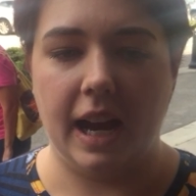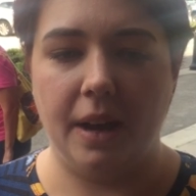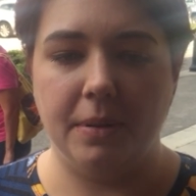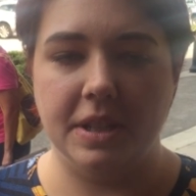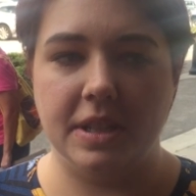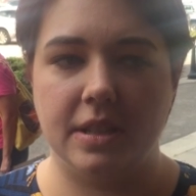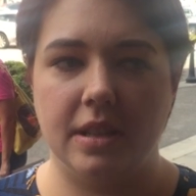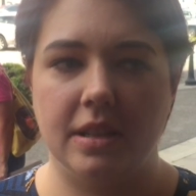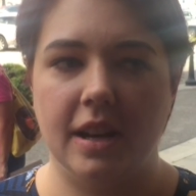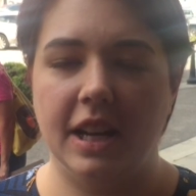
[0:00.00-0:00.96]
I was
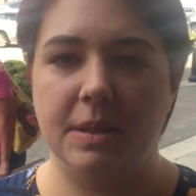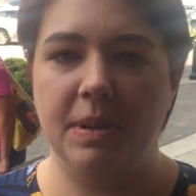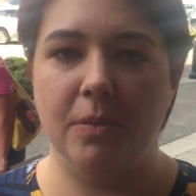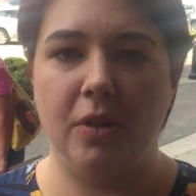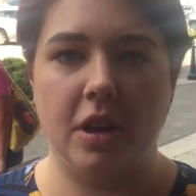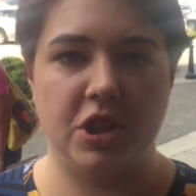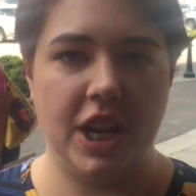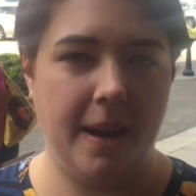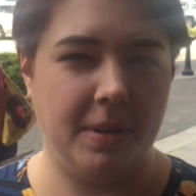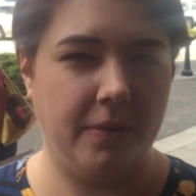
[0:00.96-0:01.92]
taught to be more
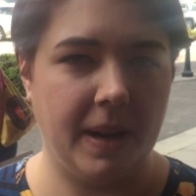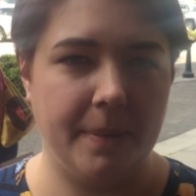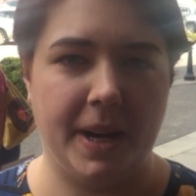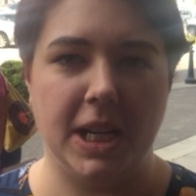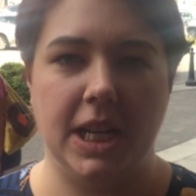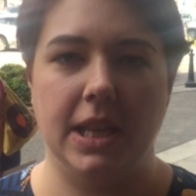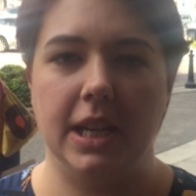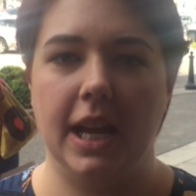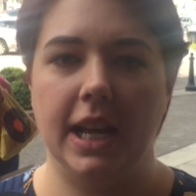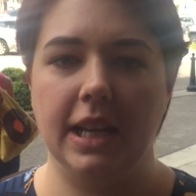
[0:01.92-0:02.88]
ashamed of my body
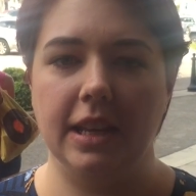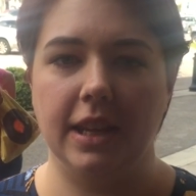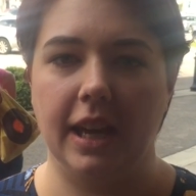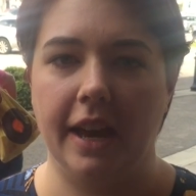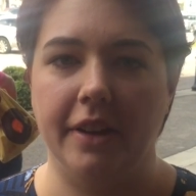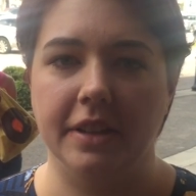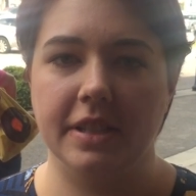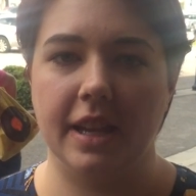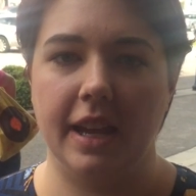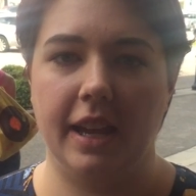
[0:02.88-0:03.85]
than anything
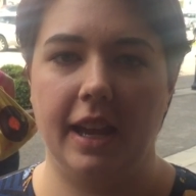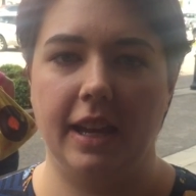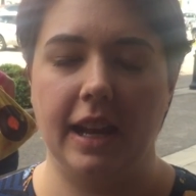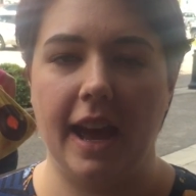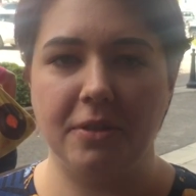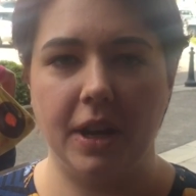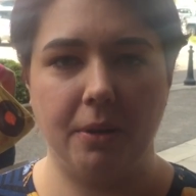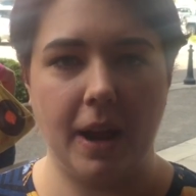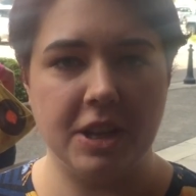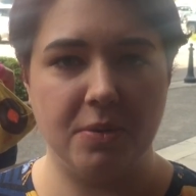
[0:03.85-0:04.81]
else. And after
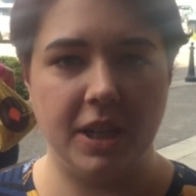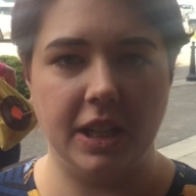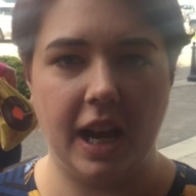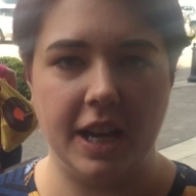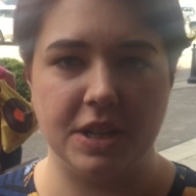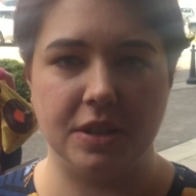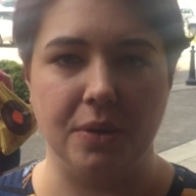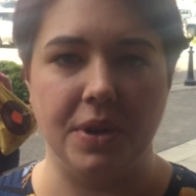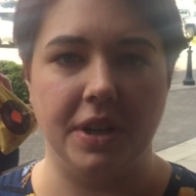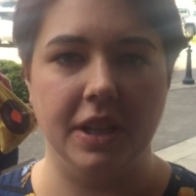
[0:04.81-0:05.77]
I graduated high
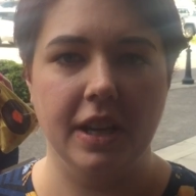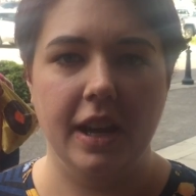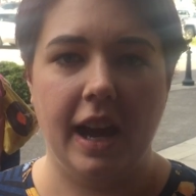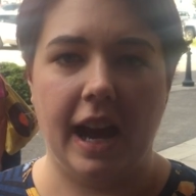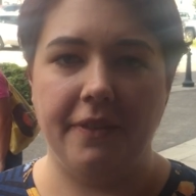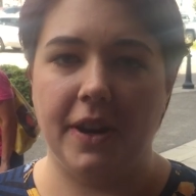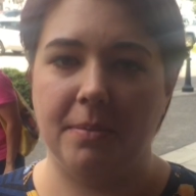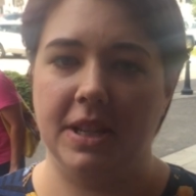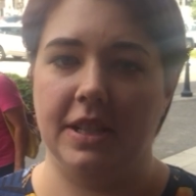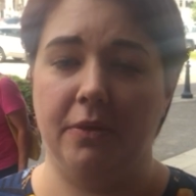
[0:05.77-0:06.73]
school, I
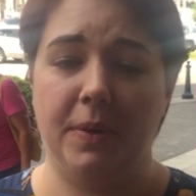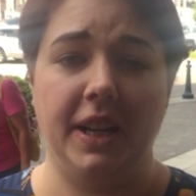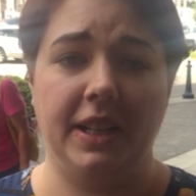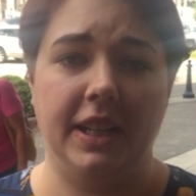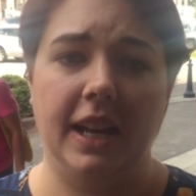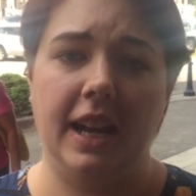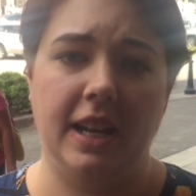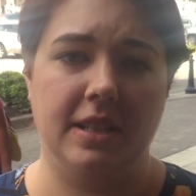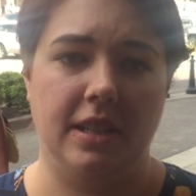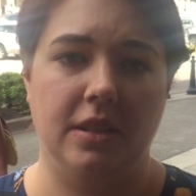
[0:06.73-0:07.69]
found myself pregnant at
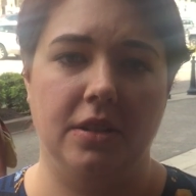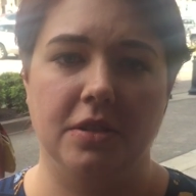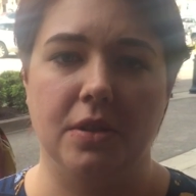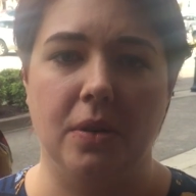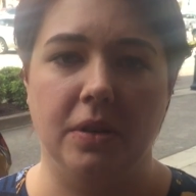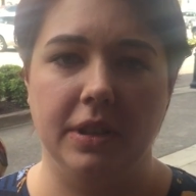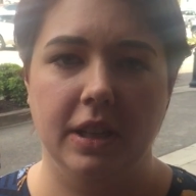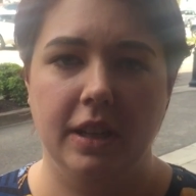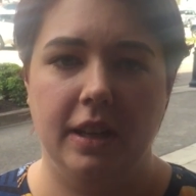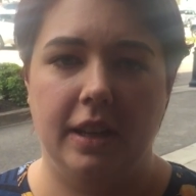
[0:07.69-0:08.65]
18 years old.
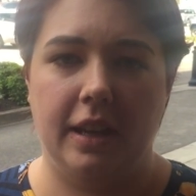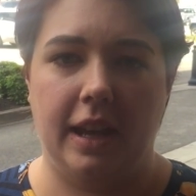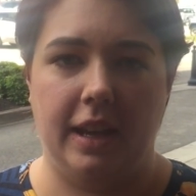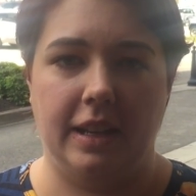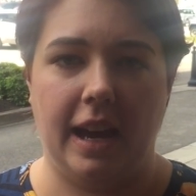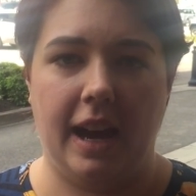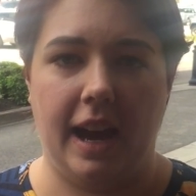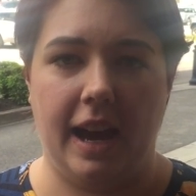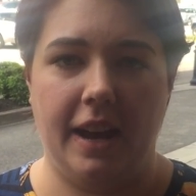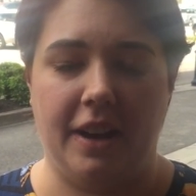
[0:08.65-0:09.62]
And
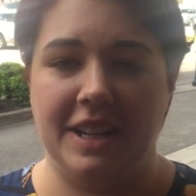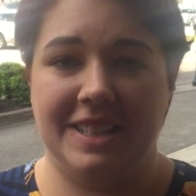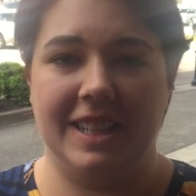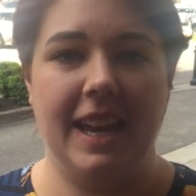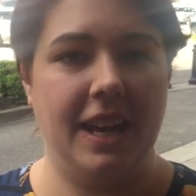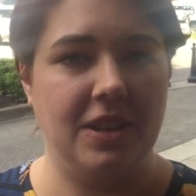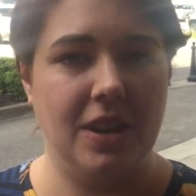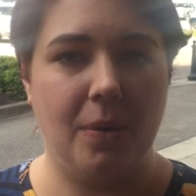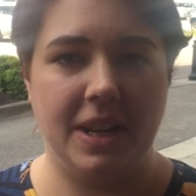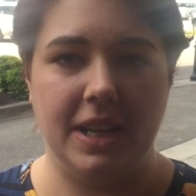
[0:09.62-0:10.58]
I honestly had
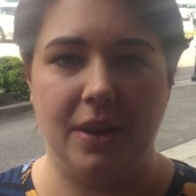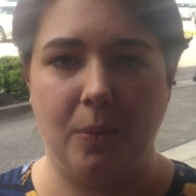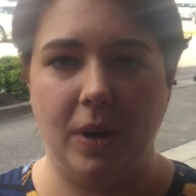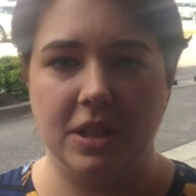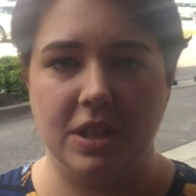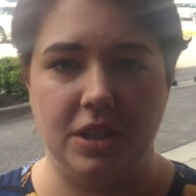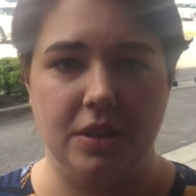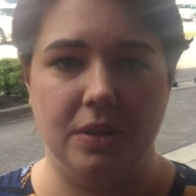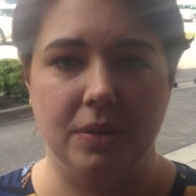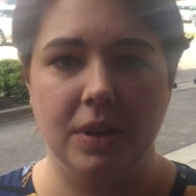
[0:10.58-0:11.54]
no idea what to
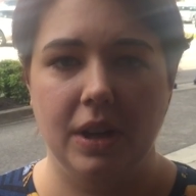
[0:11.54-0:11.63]
do.